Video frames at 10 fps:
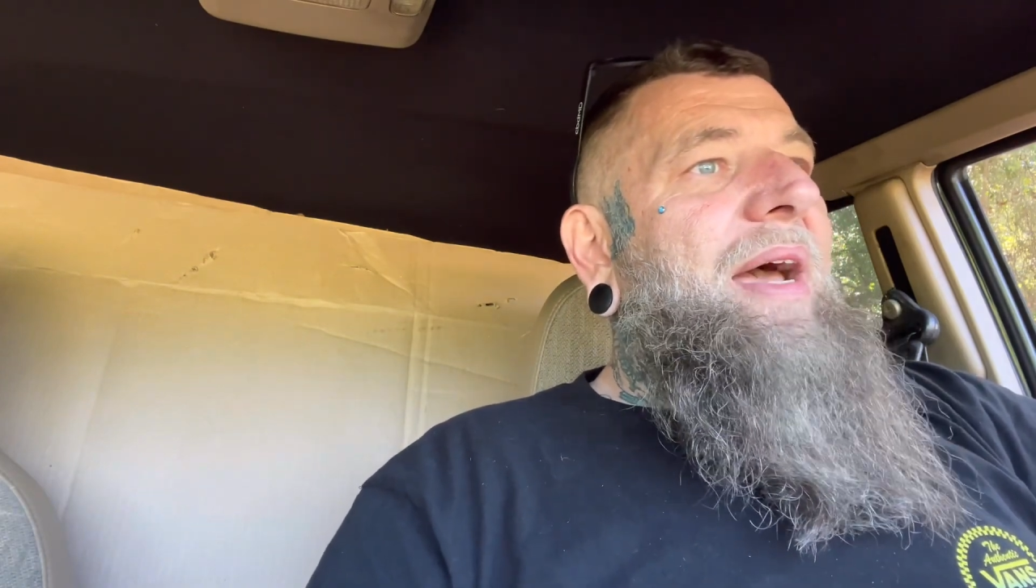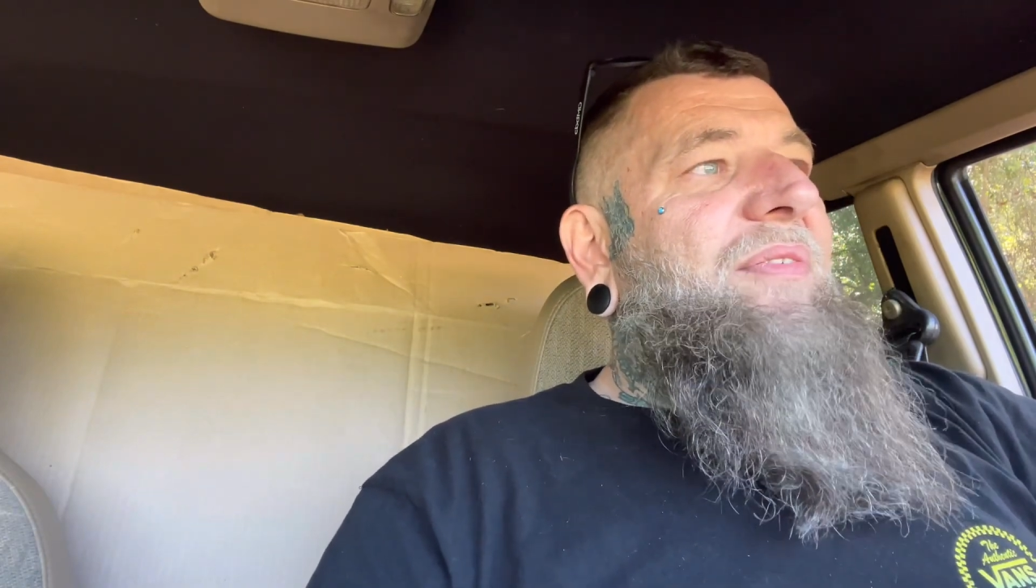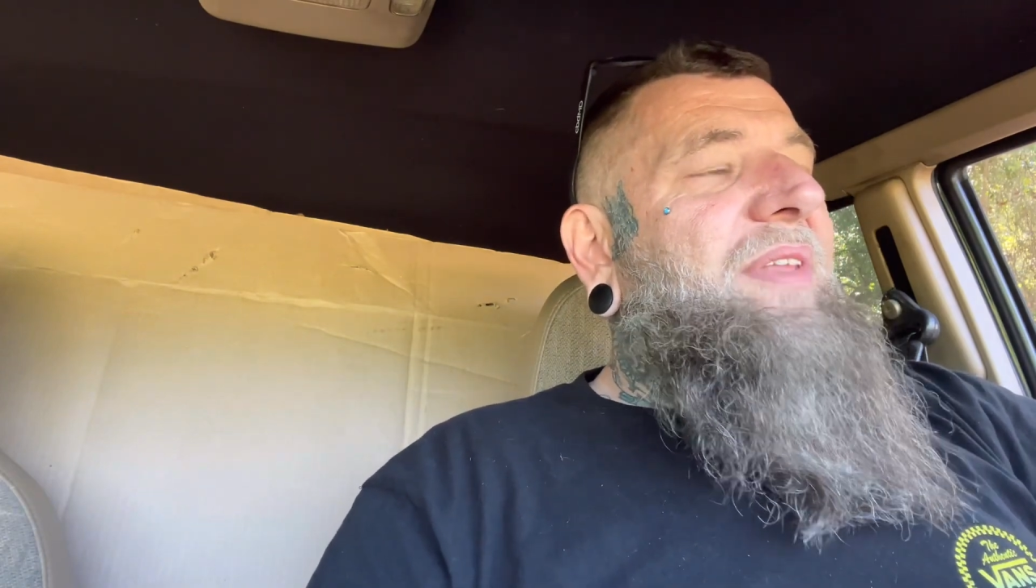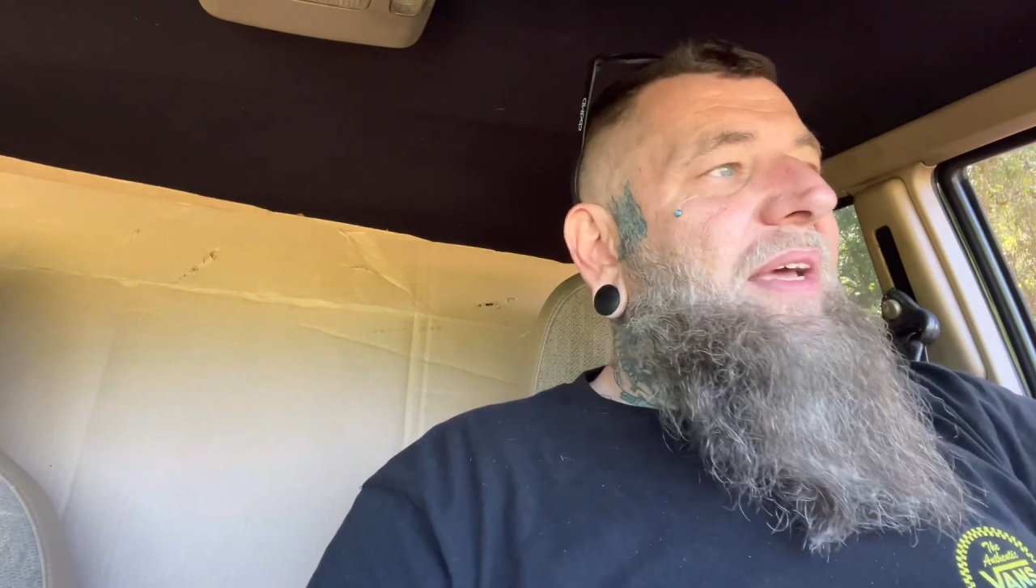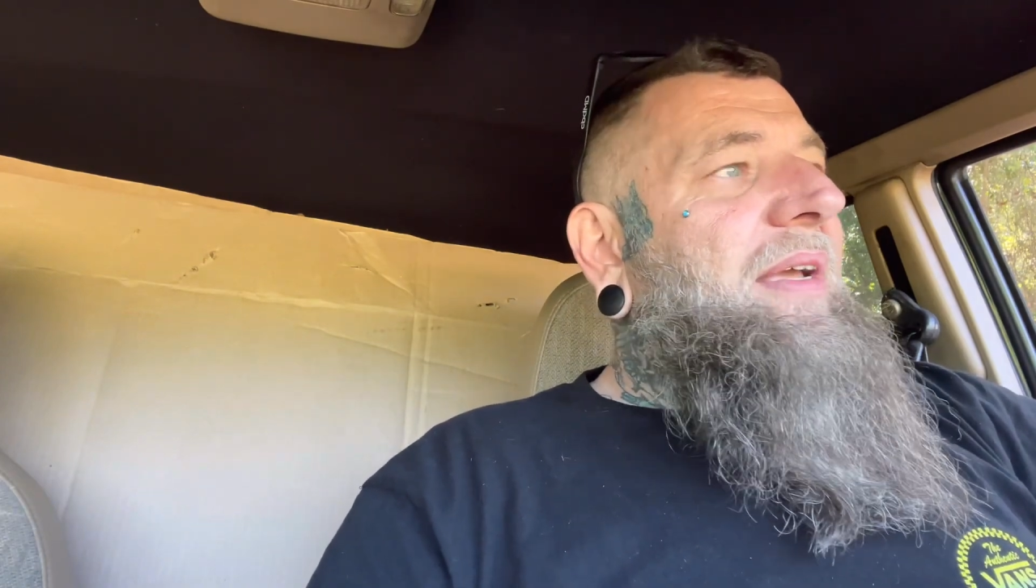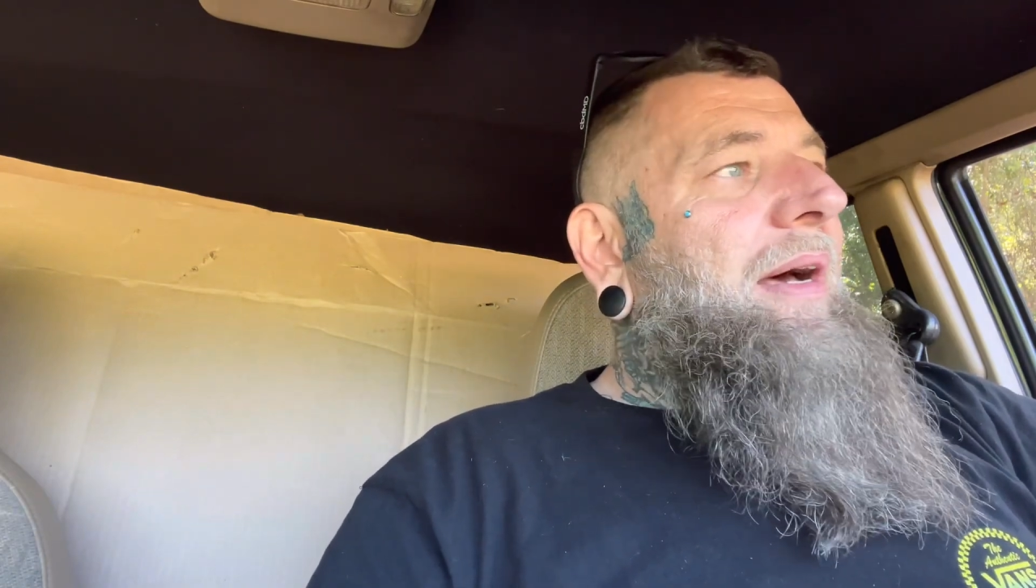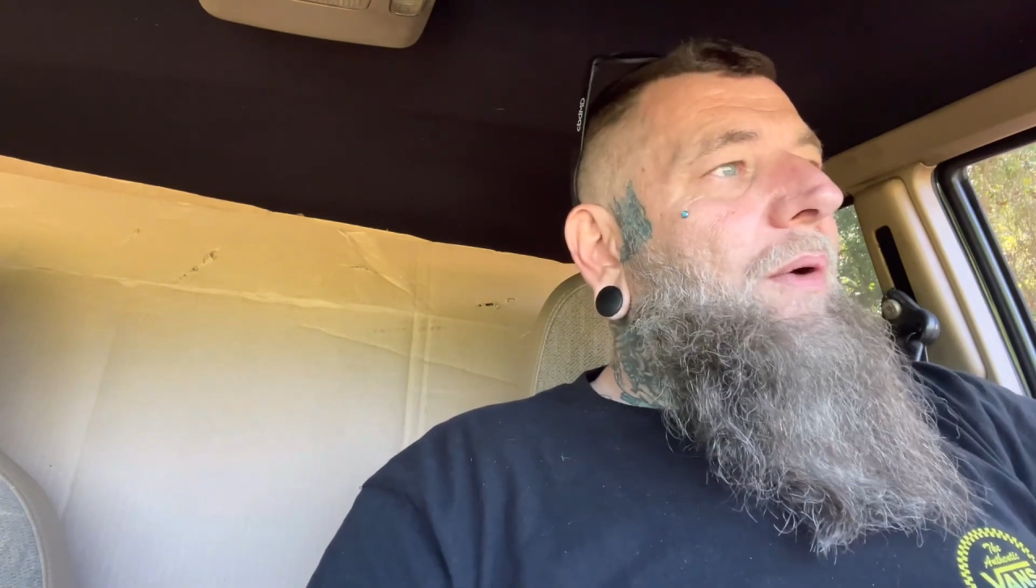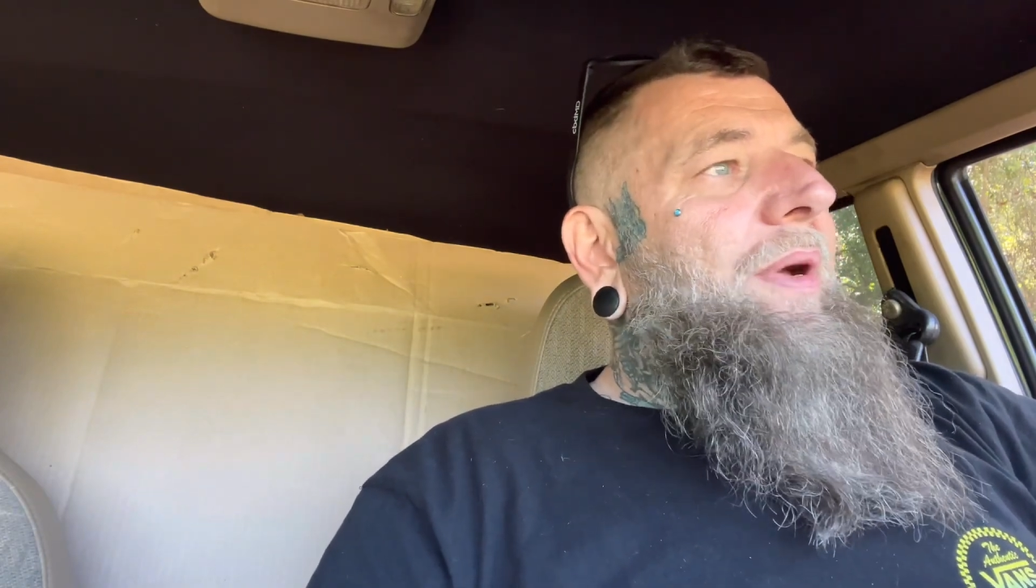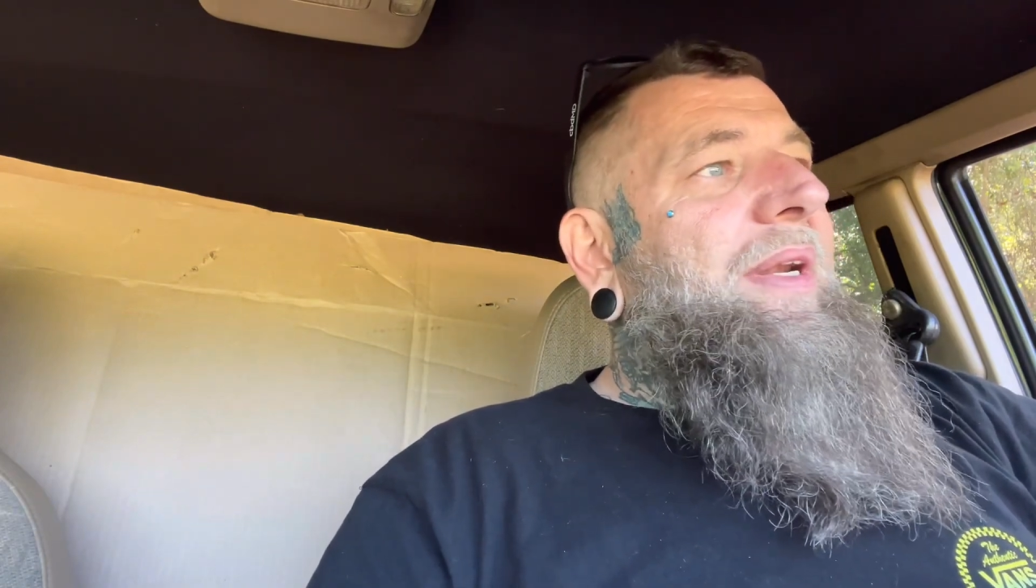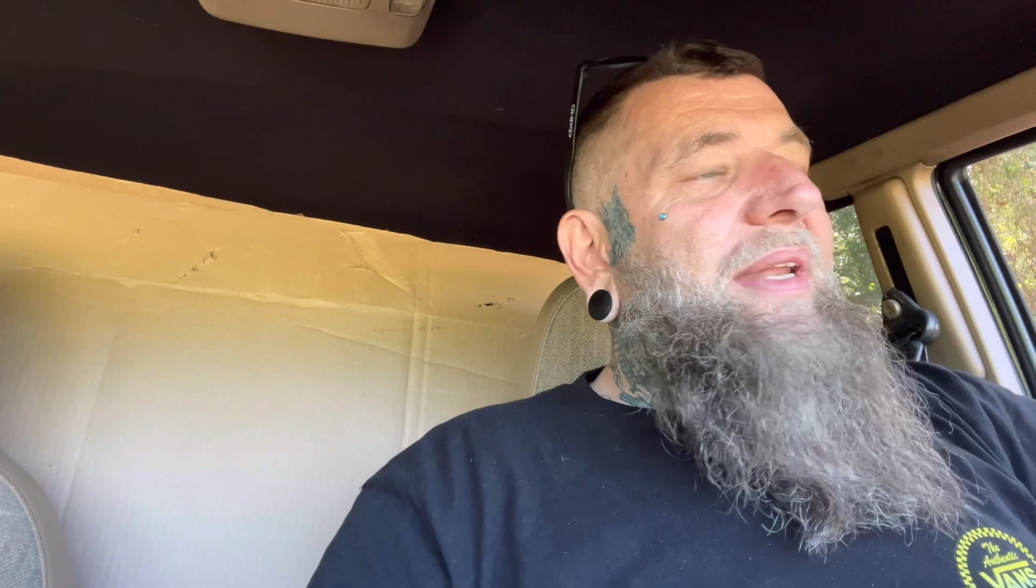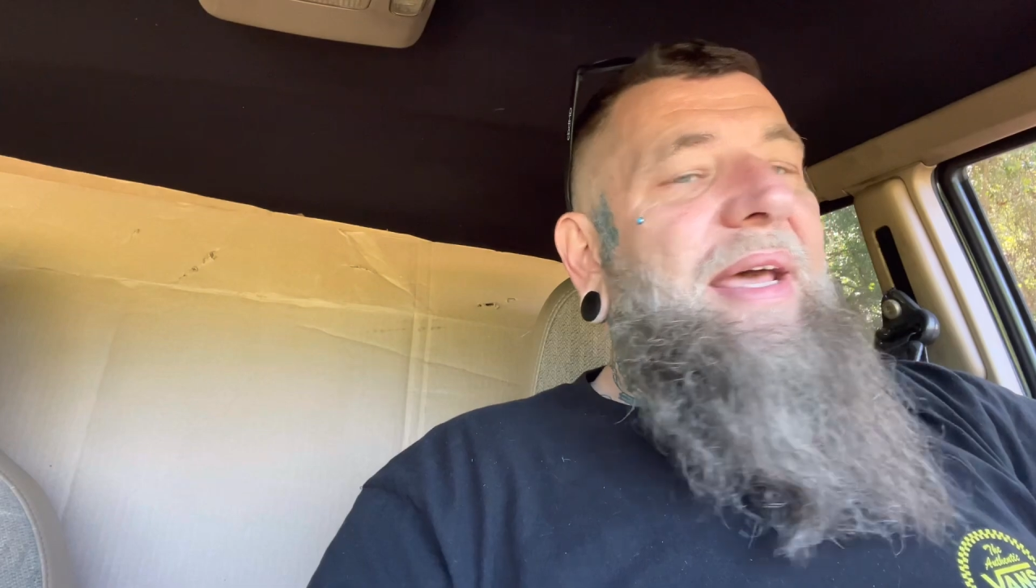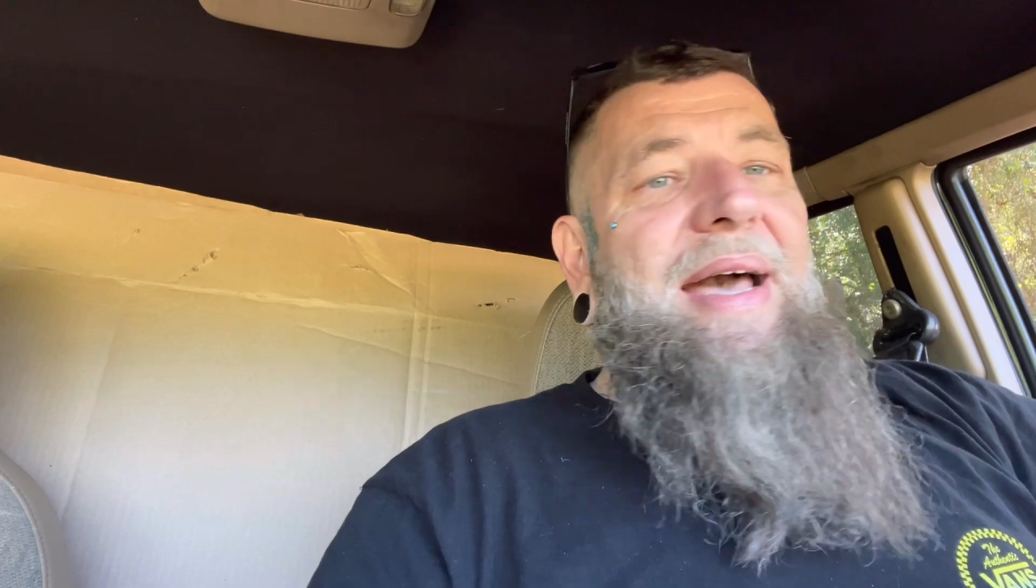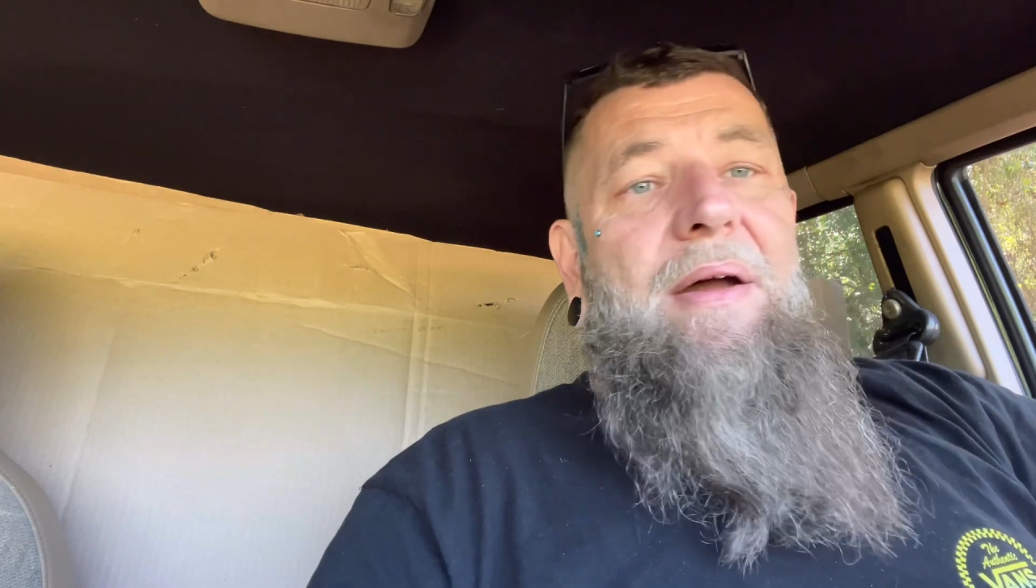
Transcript: have to go and dig